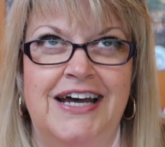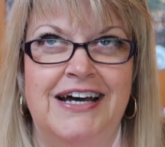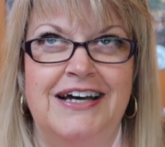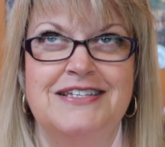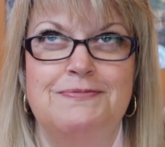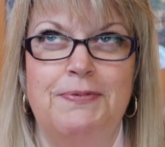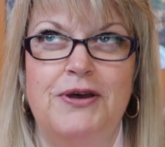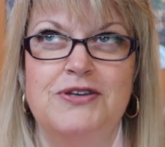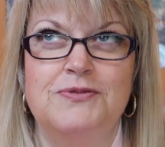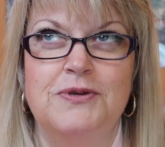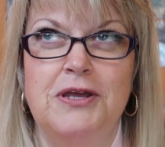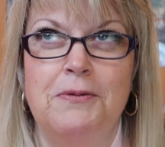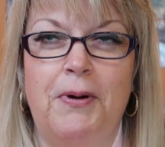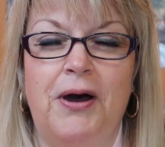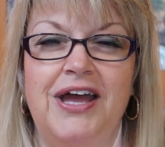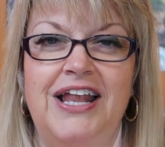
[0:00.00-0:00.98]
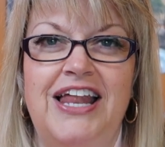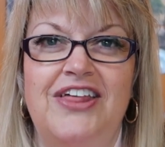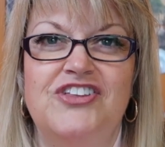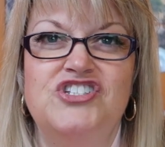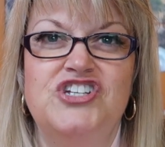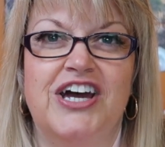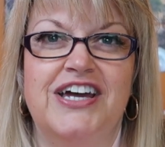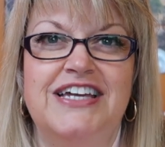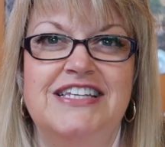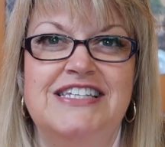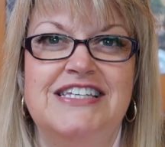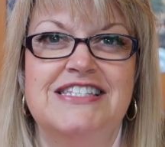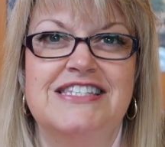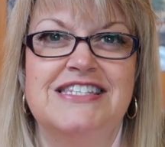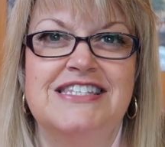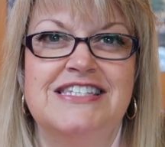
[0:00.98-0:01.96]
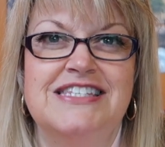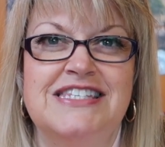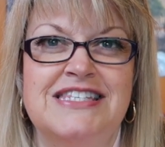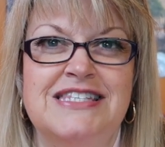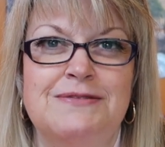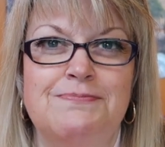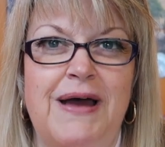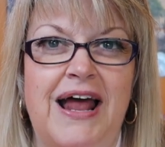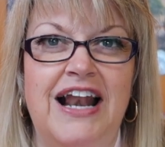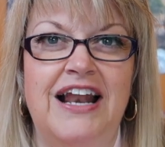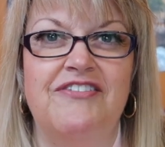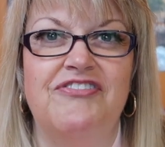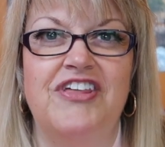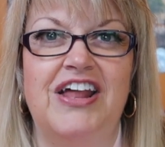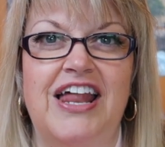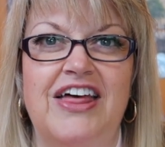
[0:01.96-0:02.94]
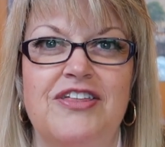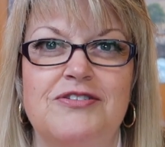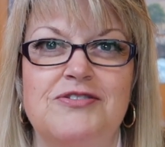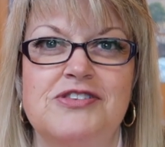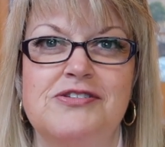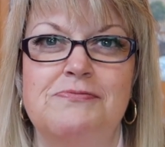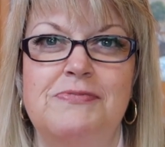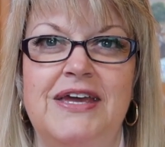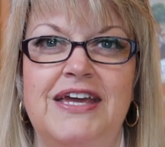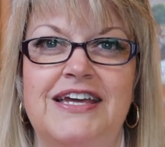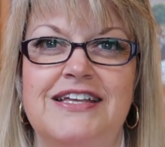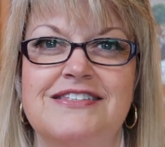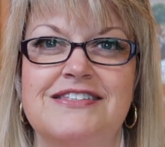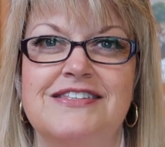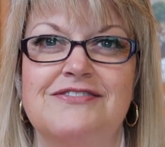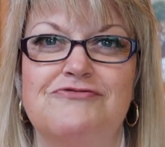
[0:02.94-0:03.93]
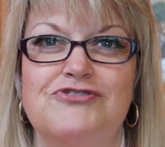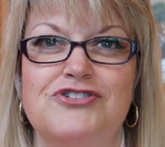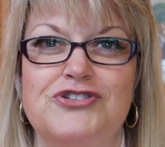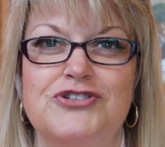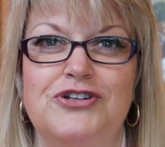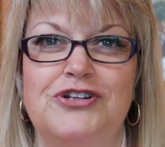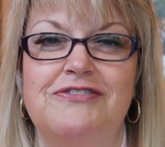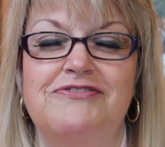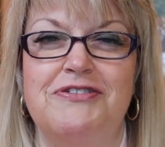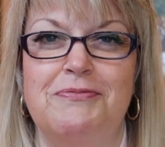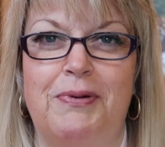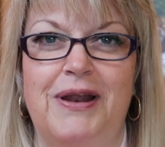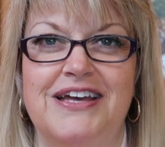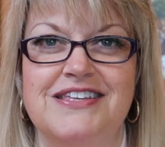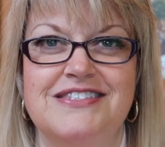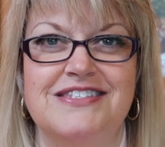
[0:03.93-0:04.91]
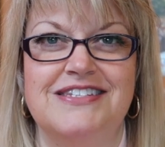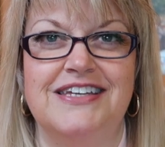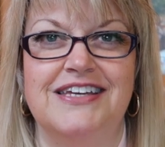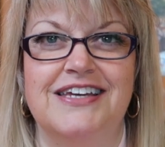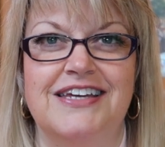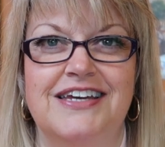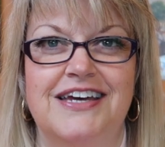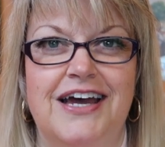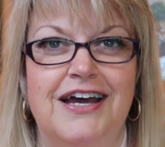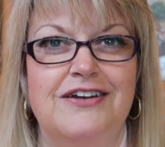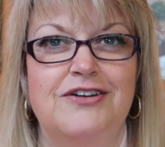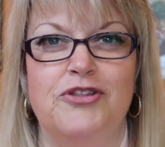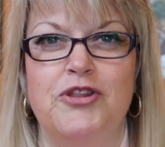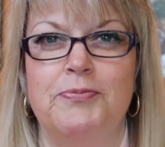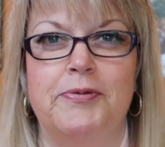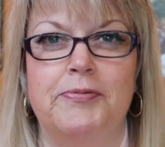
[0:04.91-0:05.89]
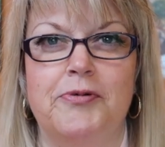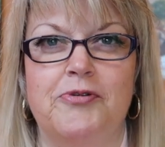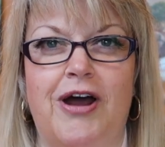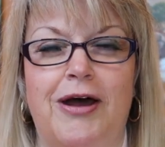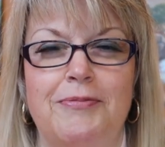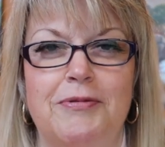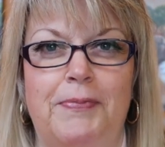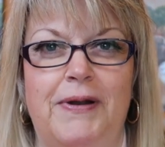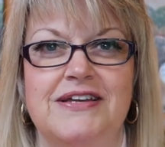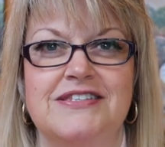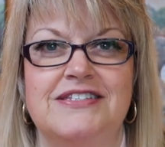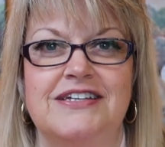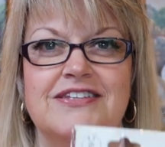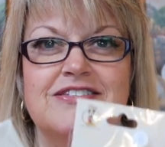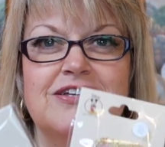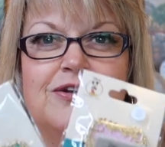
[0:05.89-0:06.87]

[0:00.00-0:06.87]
I suppose when you buy a leather jacket, it's the smell of the leather. To me, it's the rustle of the plastic, not the bubble wrap, the plastic.